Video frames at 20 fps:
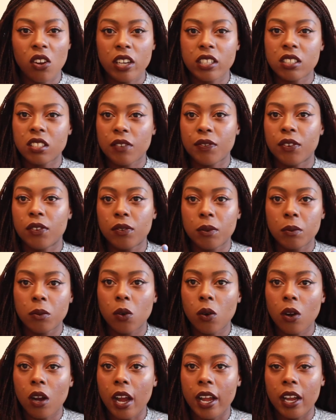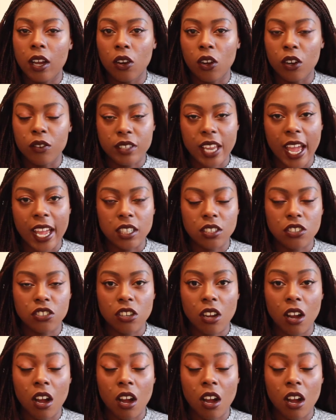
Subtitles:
I suffer from quite a lot of texture.